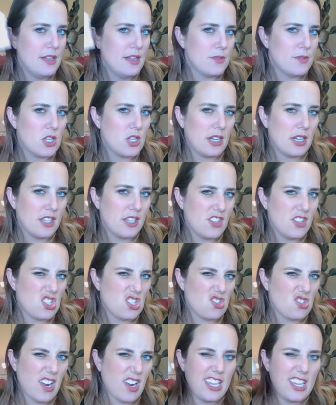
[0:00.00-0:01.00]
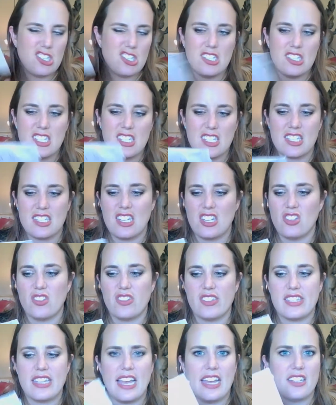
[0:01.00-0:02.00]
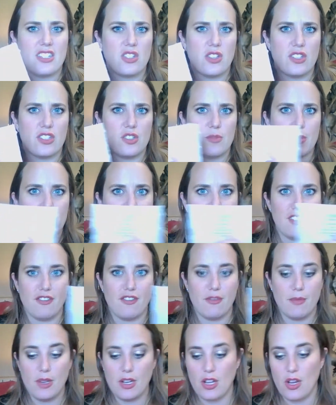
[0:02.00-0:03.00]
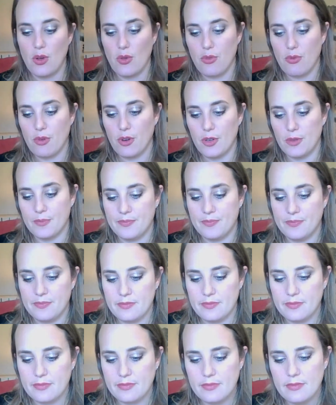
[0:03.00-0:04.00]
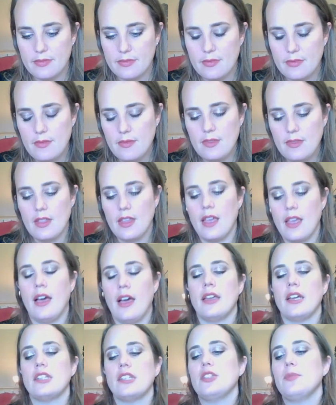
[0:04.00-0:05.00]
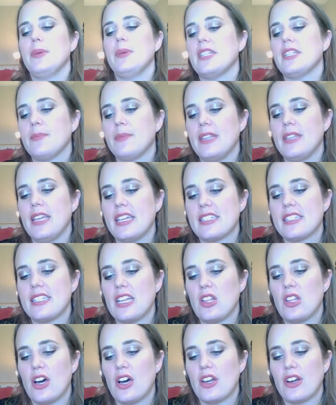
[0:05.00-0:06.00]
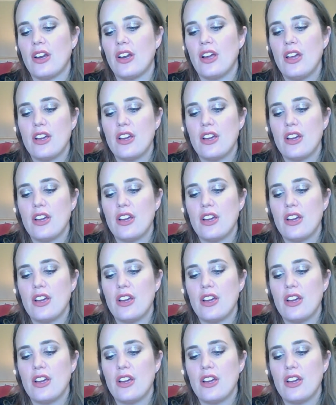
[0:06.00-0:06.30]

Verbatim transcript: So I'll give this a try. It's just a single set, so this will be easy for me to go through. I also picked up the Estee Lauder